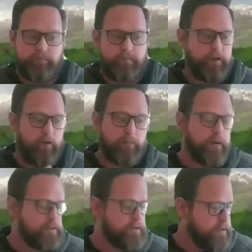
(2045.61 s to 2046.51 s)
their own
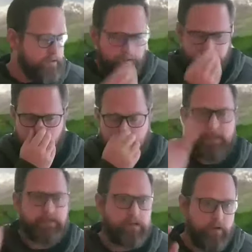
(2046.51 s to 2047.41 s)
persecution
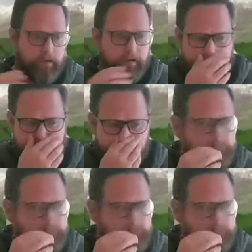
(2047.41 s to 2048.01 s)
historically.